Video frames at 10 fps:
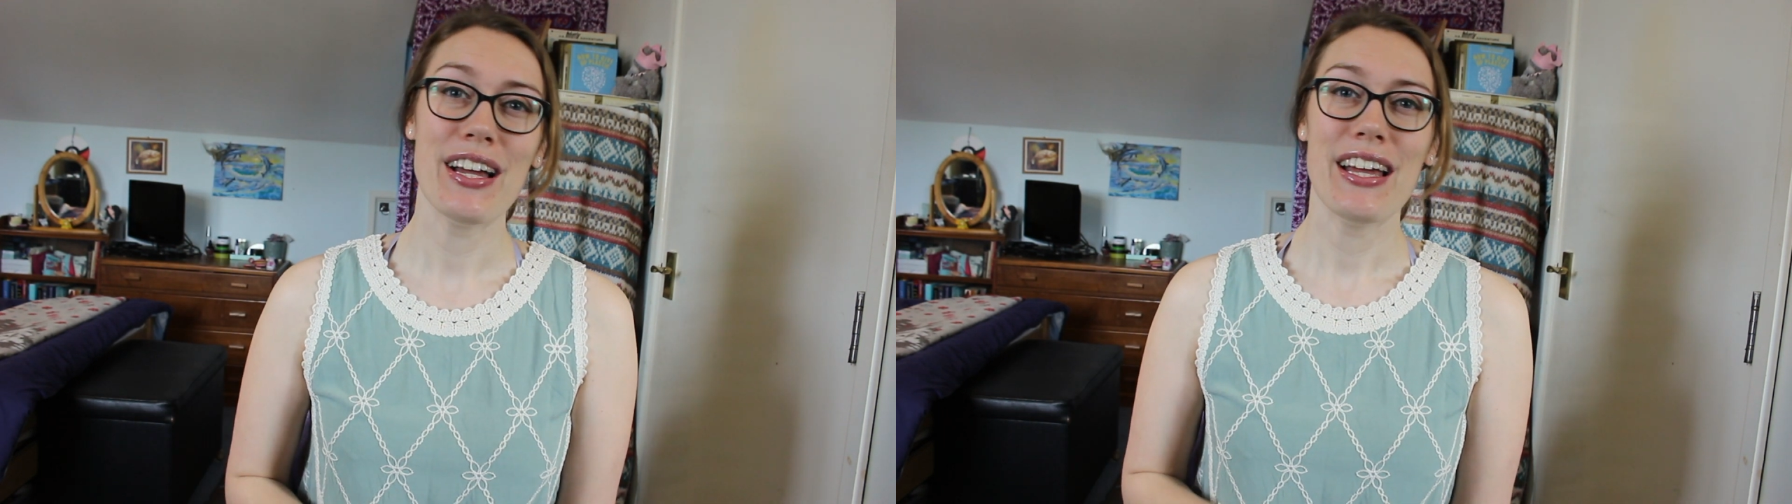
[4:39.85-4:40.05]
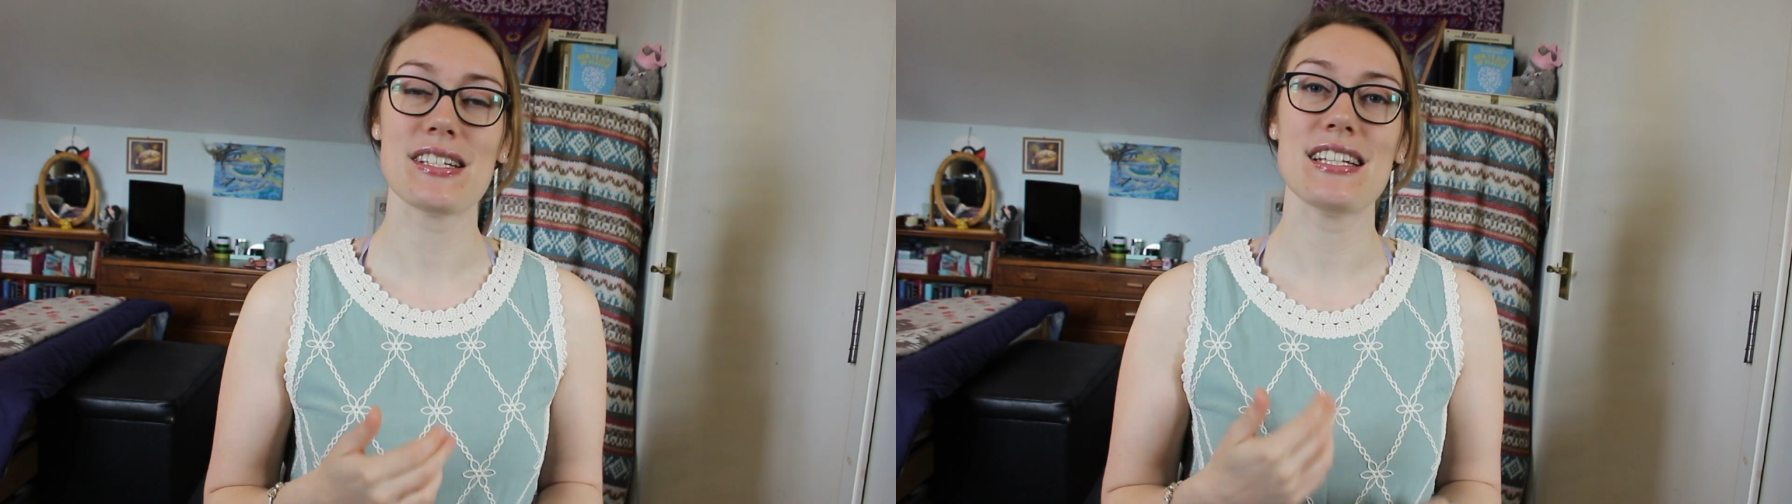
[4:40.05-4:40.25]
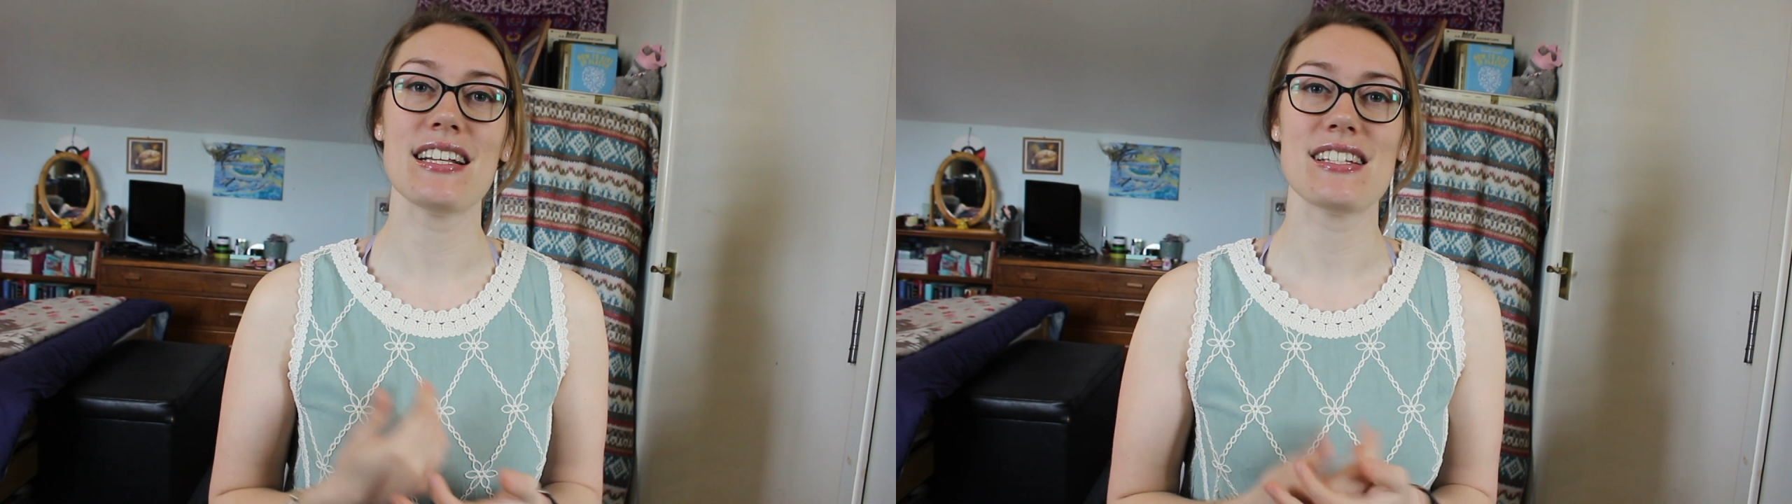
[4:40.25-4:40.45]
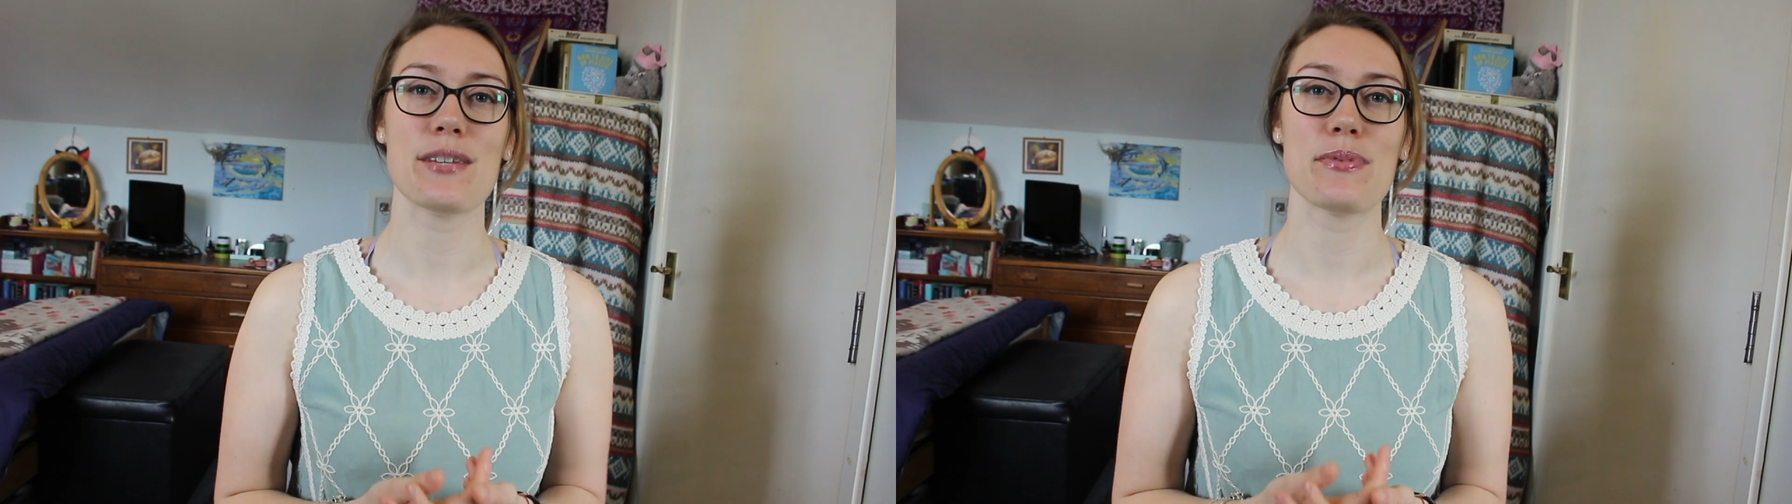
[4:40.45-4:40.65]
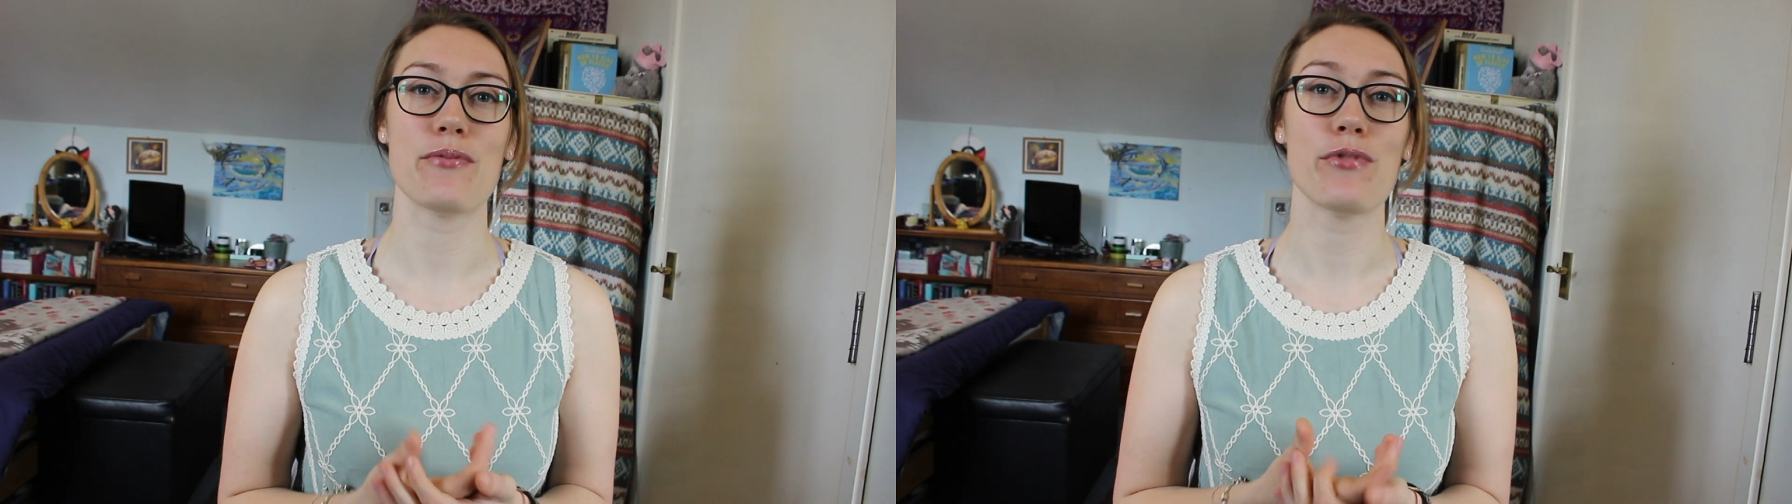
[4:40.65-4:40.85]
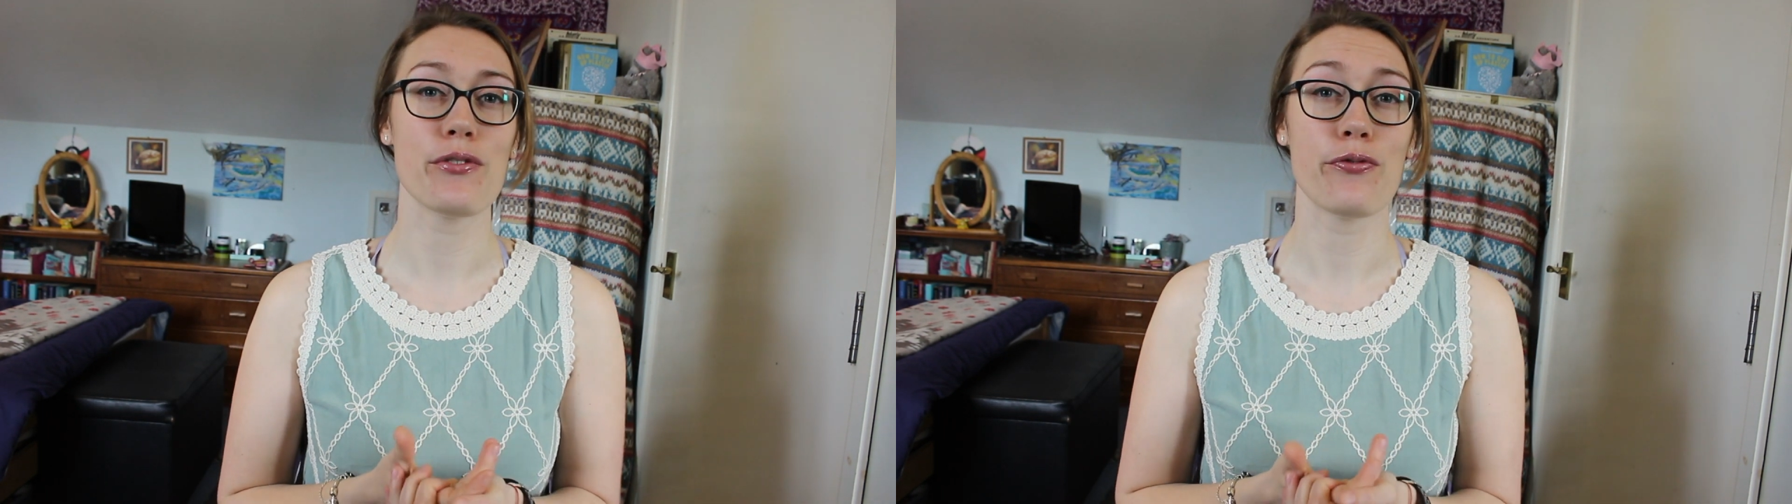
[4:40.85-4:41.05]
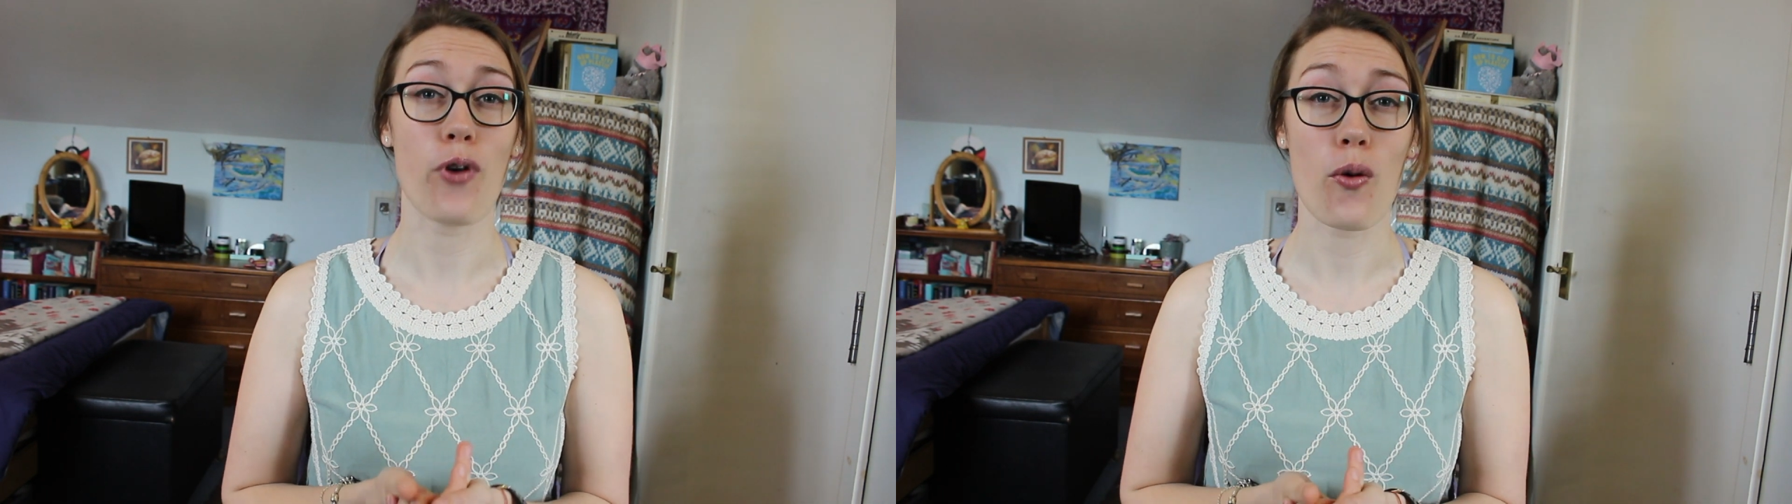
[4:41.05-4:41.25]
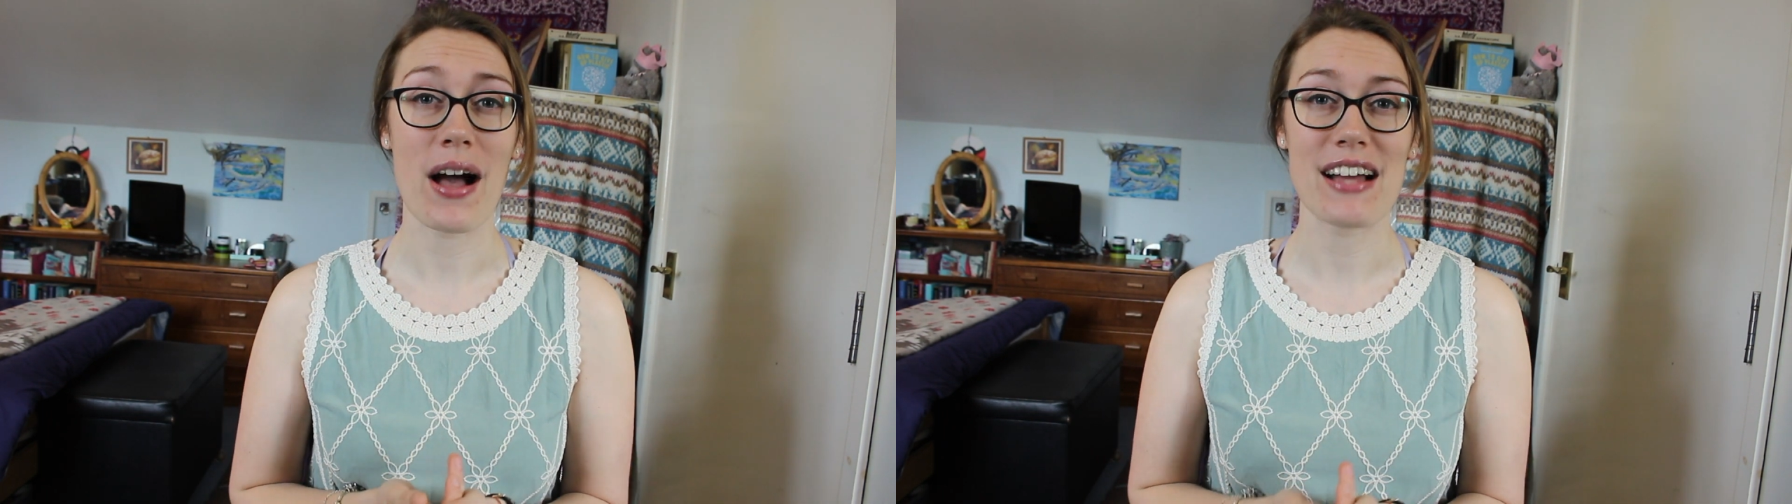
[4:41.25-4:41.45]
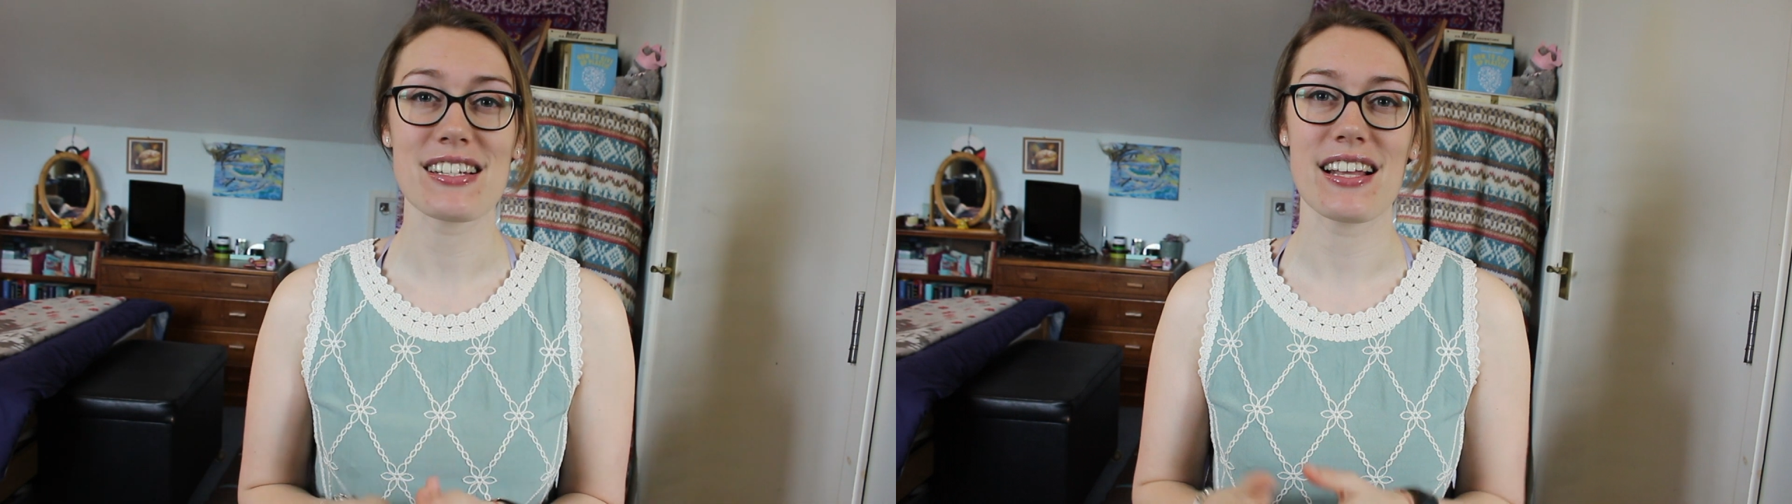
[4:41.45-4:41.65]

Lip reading: If you want to see these tips in written format,